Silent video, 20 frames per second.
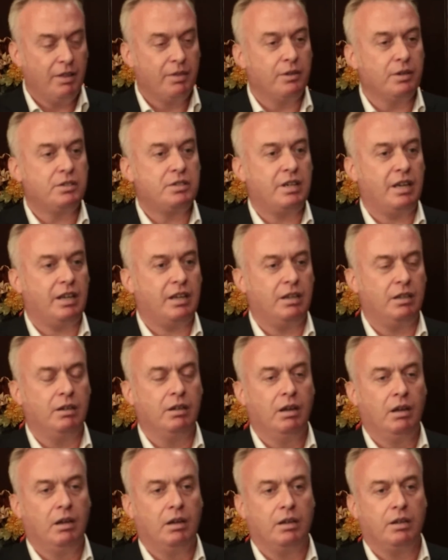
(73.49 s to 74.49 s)
They're taking
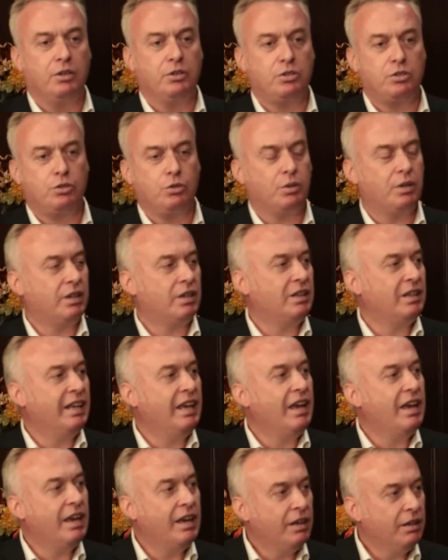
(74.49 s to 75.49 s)

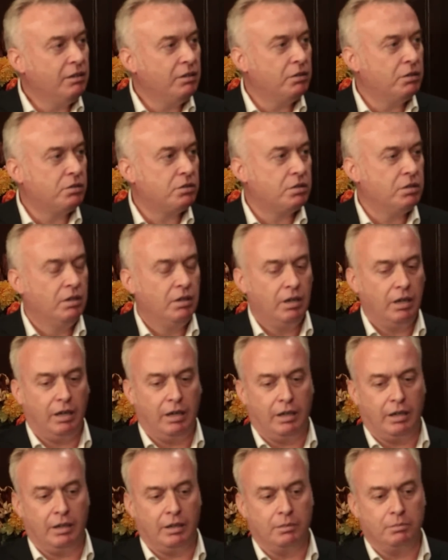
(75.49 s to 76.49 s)
historically English
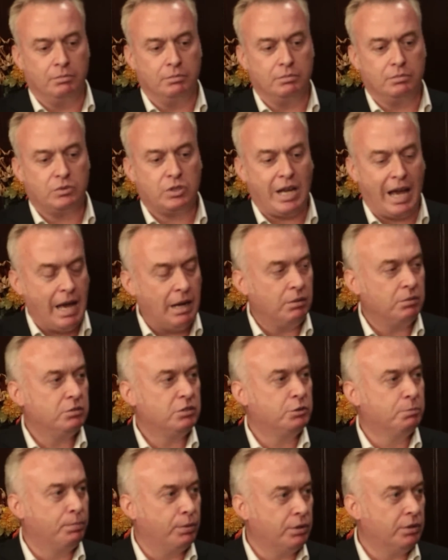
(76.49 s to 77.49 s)
um,
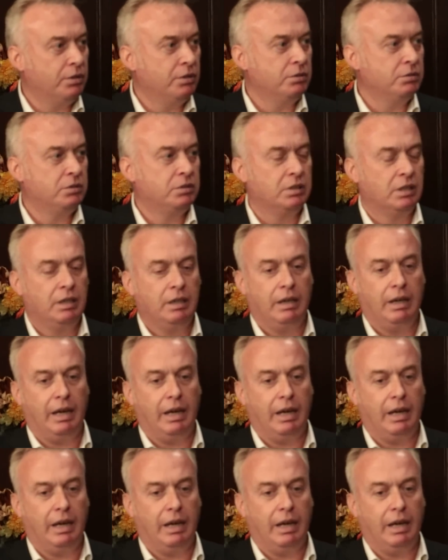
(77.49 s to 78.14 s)
towns, boroughs,